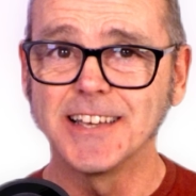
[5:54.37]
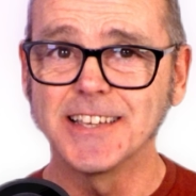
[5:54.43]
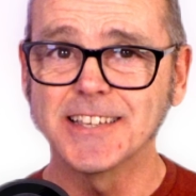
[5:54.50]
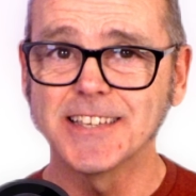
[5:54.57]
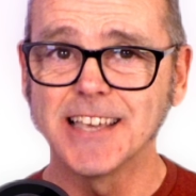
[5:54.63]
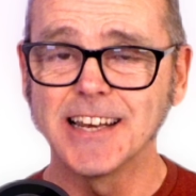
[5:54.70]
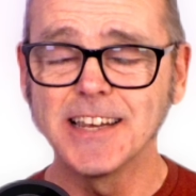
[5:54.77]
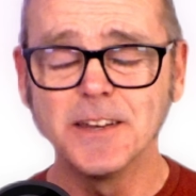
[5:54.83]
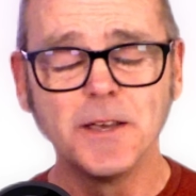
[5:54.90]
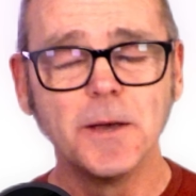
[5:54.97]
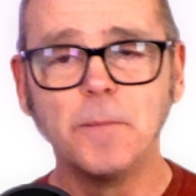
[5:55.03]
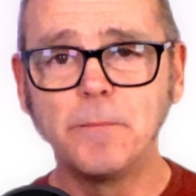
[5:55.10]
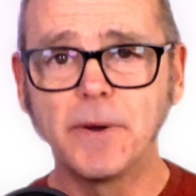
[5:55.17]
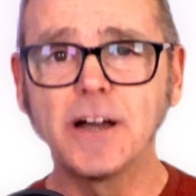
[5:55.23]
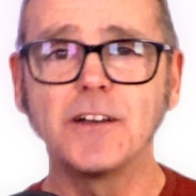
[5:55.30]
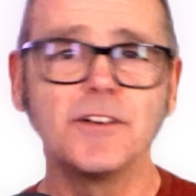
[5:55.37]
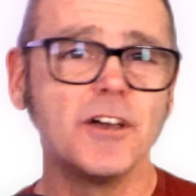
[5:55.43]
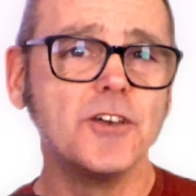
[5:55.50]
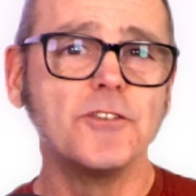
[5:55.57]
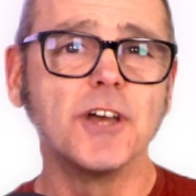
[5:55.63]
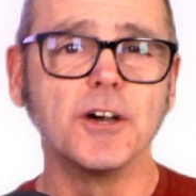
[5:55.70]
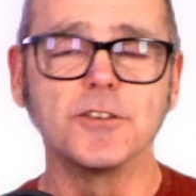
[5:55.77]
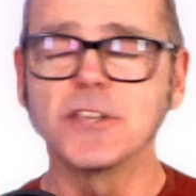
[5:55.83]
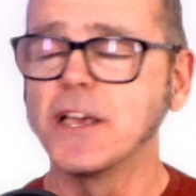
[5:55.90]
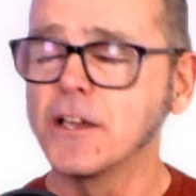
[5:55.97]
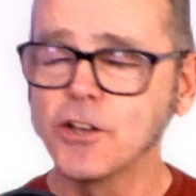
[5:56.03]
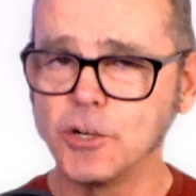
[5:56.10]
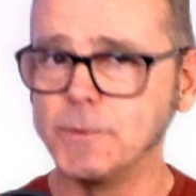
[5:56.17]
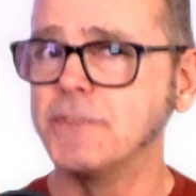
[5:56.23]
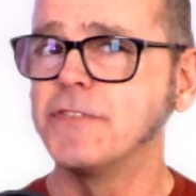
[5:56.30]
sailing, but who knows?
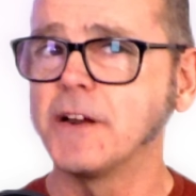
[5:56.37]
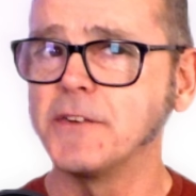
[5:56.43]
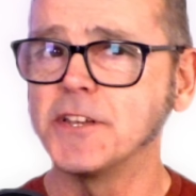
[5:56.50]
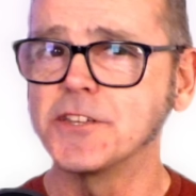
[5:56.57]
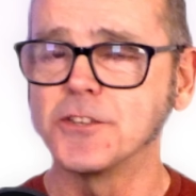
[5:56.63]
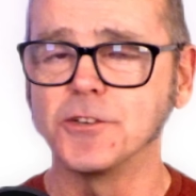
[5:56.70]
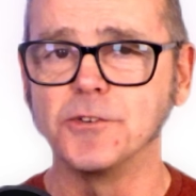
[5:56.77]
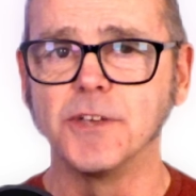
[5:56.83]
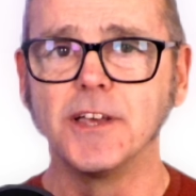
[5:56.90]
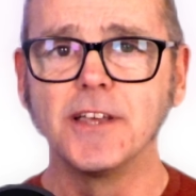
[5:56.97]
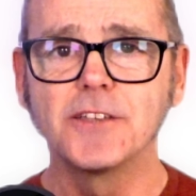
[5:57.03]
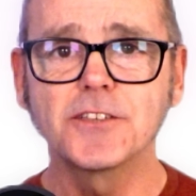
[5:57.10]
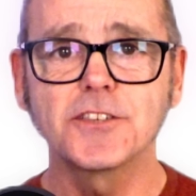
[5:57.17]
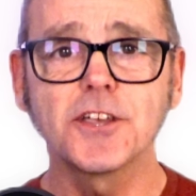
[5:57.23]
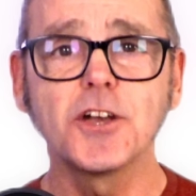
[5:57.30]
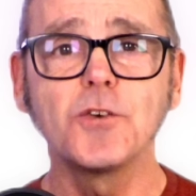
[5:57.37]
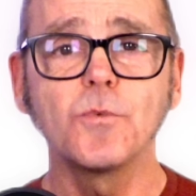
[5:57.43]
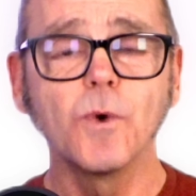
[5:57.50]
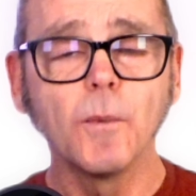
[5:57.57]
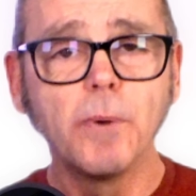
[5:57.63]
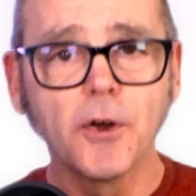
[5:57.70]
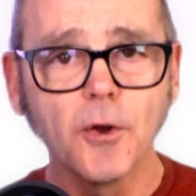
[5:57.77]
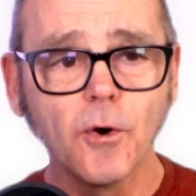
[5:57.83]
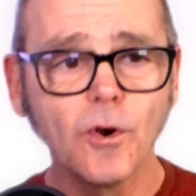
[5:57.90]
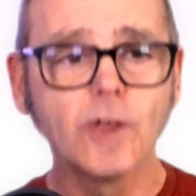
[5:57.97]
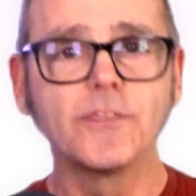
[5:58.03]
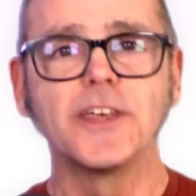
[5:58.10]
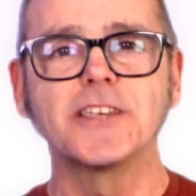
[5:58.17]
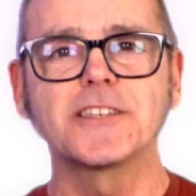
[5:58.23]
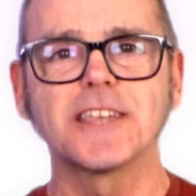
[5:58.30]
Could be very soon. So we'll put all
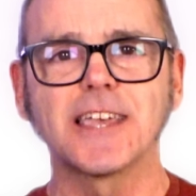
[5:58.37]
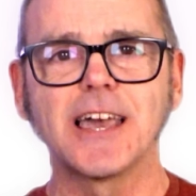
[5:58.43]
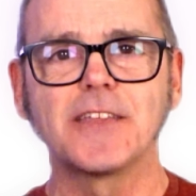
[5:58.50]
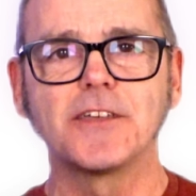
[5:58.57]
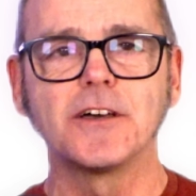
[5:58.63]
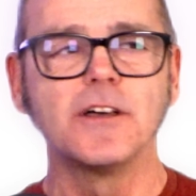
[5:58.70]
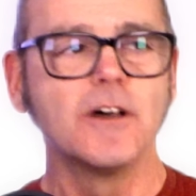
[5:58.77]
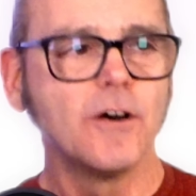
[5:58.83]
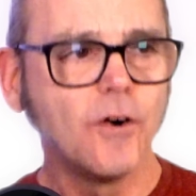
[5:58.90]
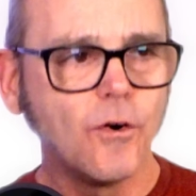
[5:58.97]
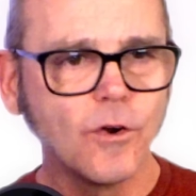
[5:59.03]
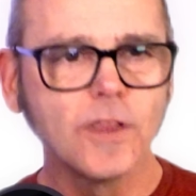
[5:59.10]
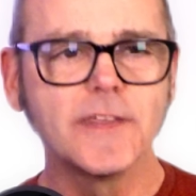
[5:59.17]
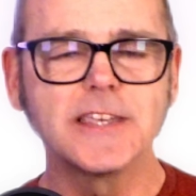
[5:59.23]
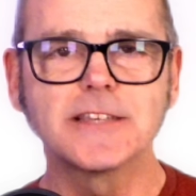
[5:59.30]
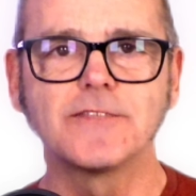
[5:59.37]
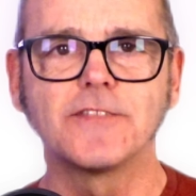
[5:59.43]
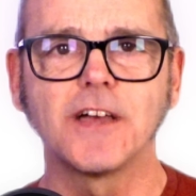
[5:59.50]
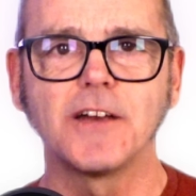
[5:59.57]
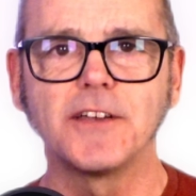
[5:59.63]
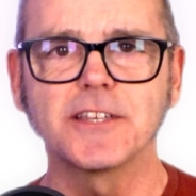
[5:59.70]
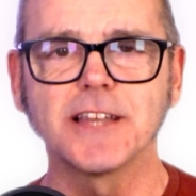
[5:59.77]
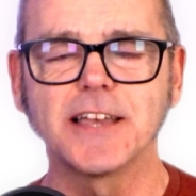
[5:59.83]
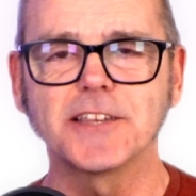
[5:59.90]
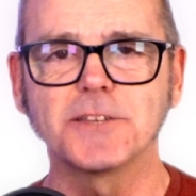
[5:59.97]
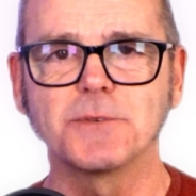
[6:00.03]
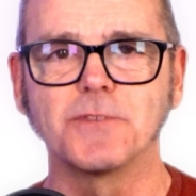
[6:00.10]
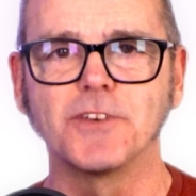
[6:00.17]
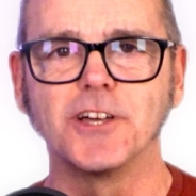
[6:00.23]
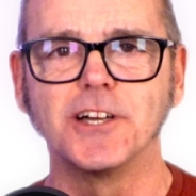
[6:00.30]
of this together, all of these various
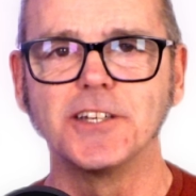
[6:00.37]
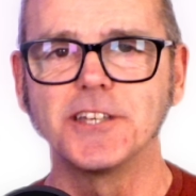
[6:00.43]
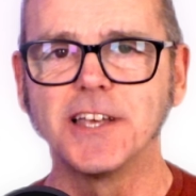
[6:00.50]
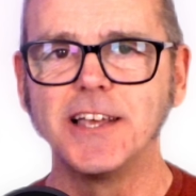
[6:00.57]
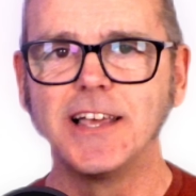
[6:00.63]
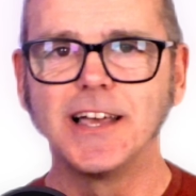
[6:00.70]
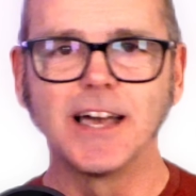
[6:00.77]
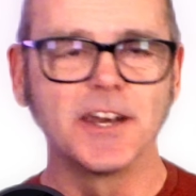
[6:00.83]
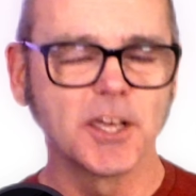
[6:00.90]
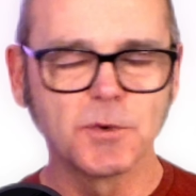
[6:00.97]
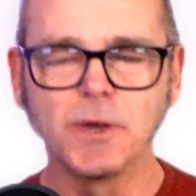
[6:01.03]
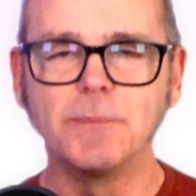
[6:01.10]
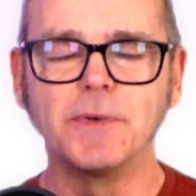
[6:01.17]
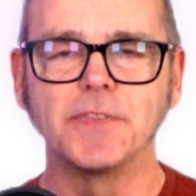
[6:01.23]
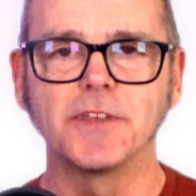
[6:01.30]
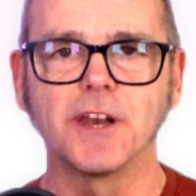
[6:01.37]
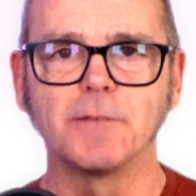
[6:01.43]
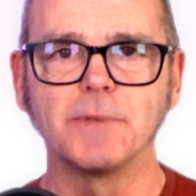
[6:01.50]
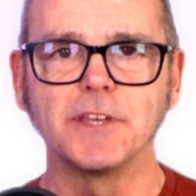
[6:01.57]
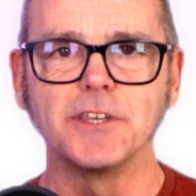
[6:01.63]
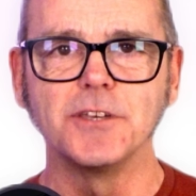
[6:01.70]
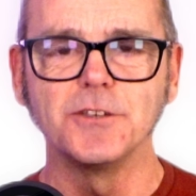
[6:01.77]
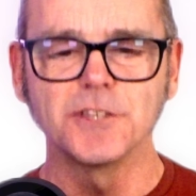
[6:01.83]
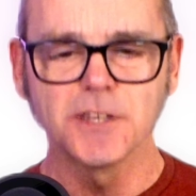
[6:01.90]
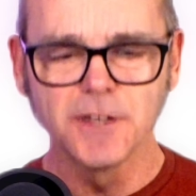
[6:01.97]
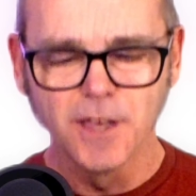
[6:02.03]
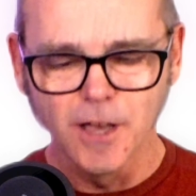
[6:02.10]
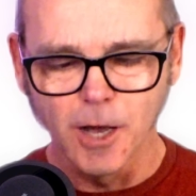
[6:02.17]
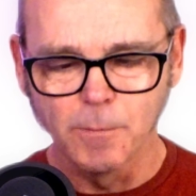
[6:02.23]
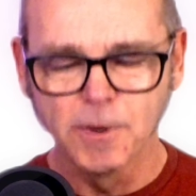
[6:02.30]
lessons we've learned and equipment that I've been using.
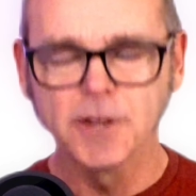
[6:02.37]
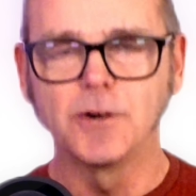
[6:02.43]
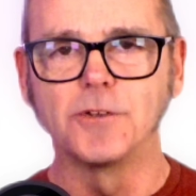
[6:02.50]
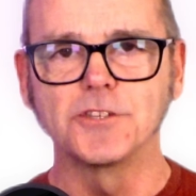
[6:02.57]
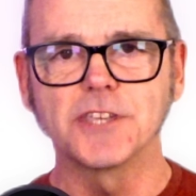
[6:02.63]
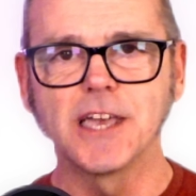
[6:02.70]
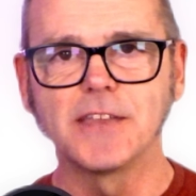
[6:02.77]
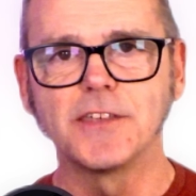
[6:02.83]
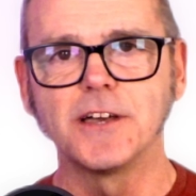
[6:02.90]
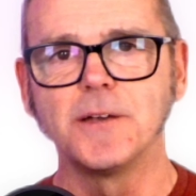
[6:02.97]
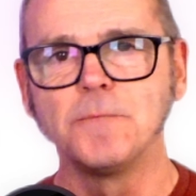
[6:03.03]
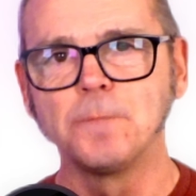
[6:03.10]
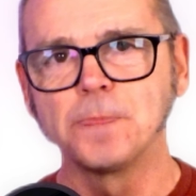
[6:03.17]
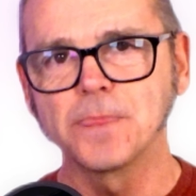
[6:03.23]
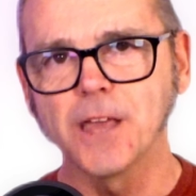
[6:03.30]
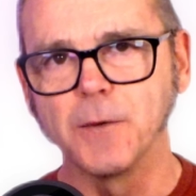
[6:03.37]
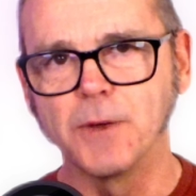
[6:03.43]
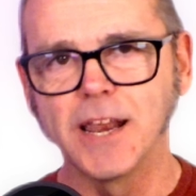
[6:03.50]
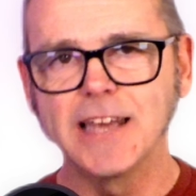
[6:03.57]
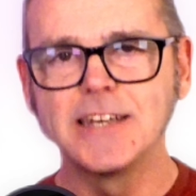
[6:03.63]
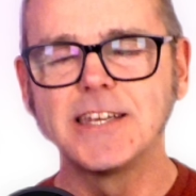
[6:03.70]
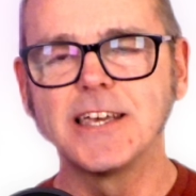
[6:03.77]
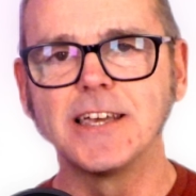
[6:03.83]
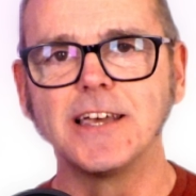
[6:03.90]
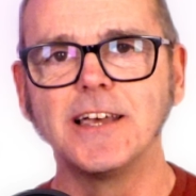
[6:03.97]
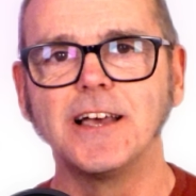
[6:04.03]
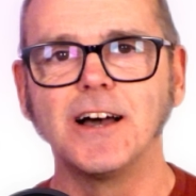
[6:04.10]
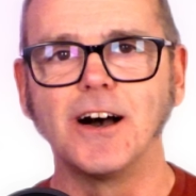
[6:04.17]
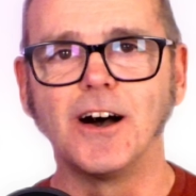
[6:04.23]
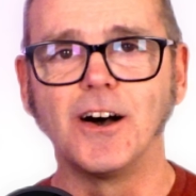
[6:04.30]
I'll put it all together and we'll end it
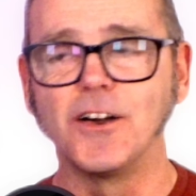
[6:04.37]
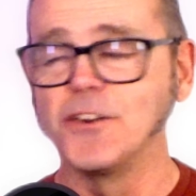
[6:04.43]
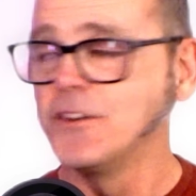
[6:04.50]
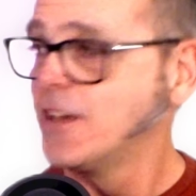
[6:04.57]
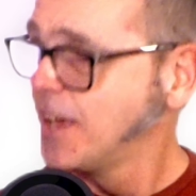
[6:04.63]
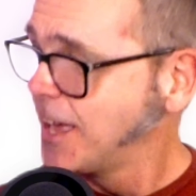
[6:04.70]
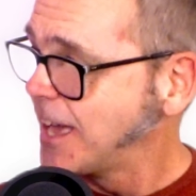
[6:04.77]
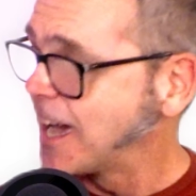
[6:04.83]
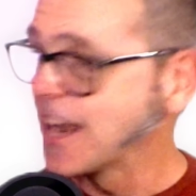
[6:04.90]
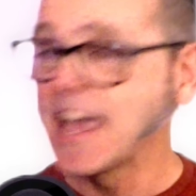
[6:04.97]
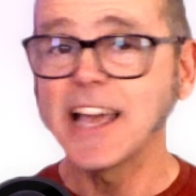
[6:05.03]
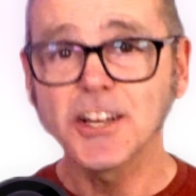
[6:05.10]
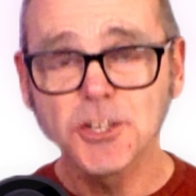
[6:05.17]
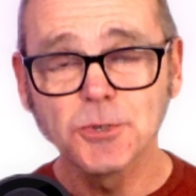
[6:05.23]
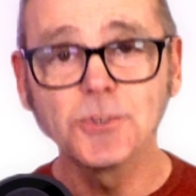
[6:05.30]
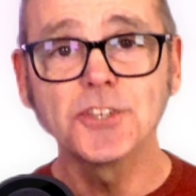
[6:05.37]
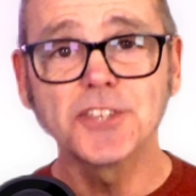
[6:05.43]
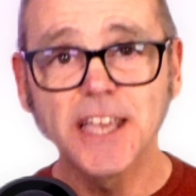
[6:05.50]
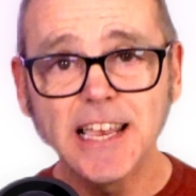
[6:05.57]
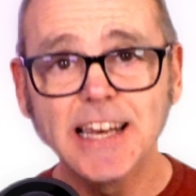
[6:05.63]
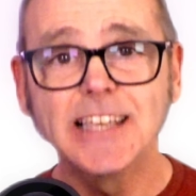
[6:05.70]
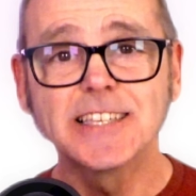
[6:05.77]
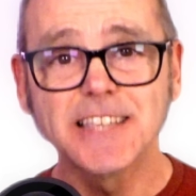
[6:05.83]
on an actual sailing